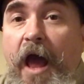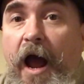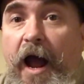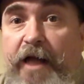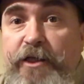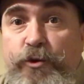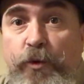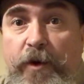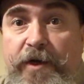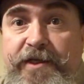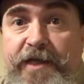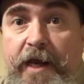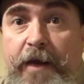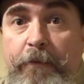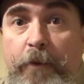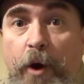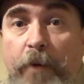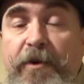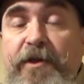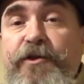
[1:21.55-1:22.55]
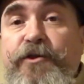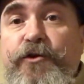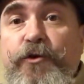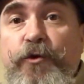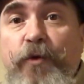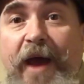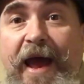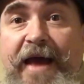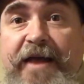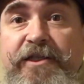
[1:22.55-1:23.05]
I just want to take a moment to
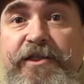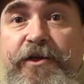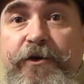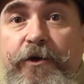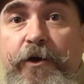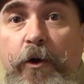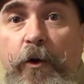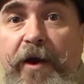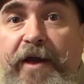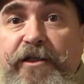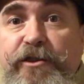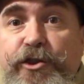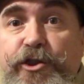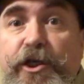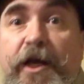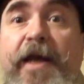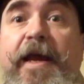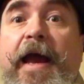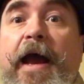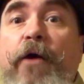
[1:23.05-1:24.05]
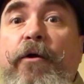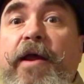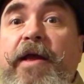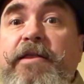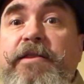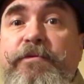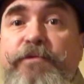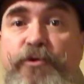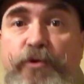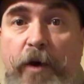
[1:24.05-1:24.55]
ask you to go ahead and check out and
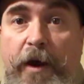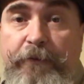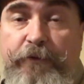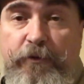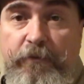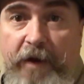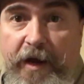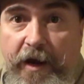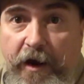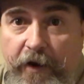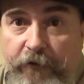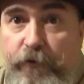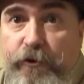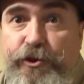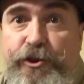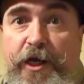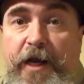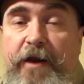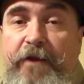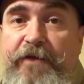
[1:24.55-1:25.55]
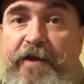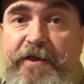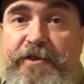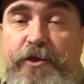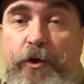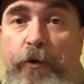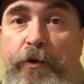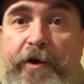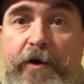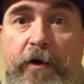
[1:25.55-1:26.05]
subscribe to my other channel. That is
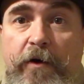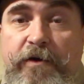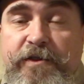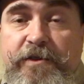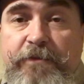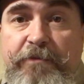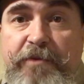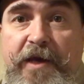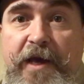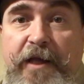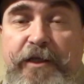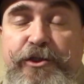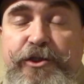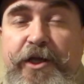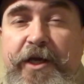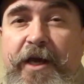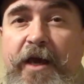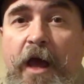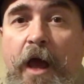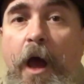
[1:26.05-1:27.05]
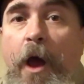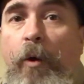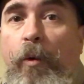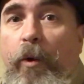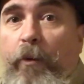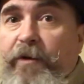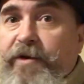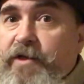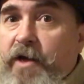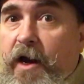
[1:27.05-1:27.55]
Cody Carlson, PhD, where
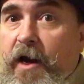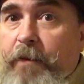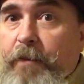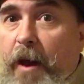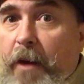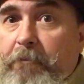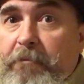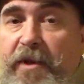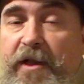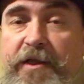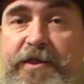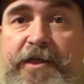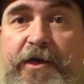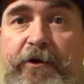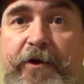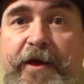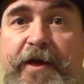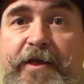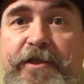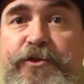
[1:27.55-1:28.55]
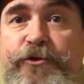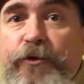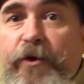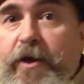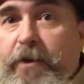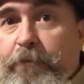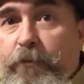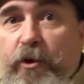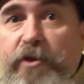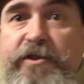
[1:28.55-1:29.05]
we talk about military history
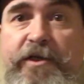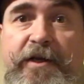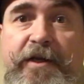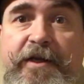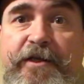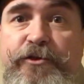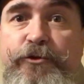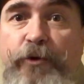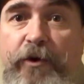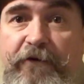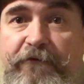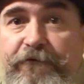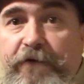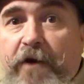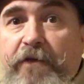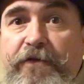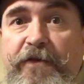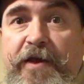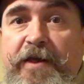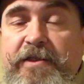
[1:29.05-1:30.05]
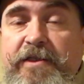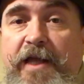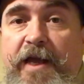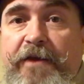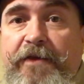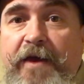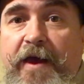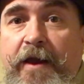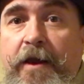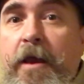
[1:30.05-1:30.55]
and books on history and fun things like
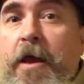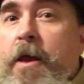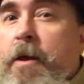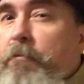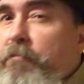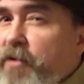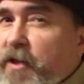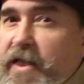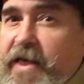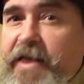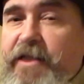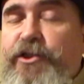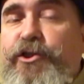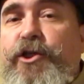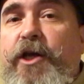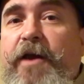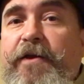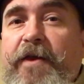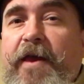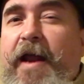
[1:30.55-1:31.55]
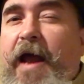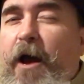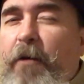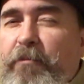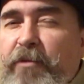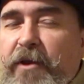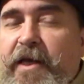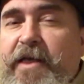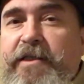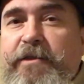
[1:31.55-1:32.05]
that. Please check that out.
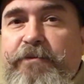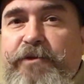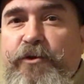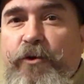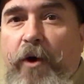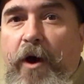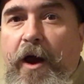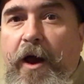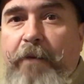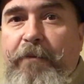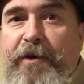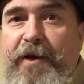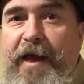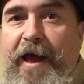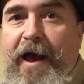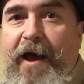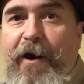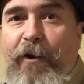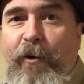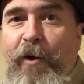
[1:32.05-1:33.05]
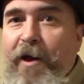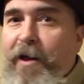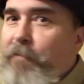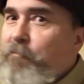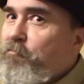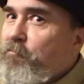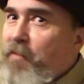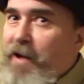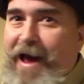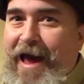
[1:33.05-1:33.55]
Please subscribe. And now,
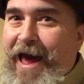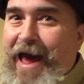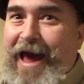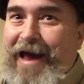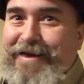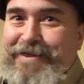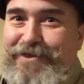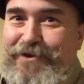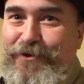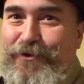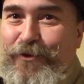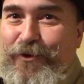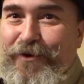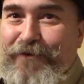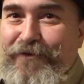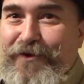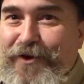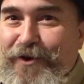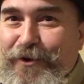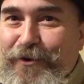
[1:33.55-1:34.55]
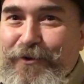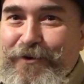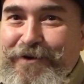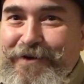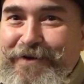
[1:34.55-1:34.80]
back to the review.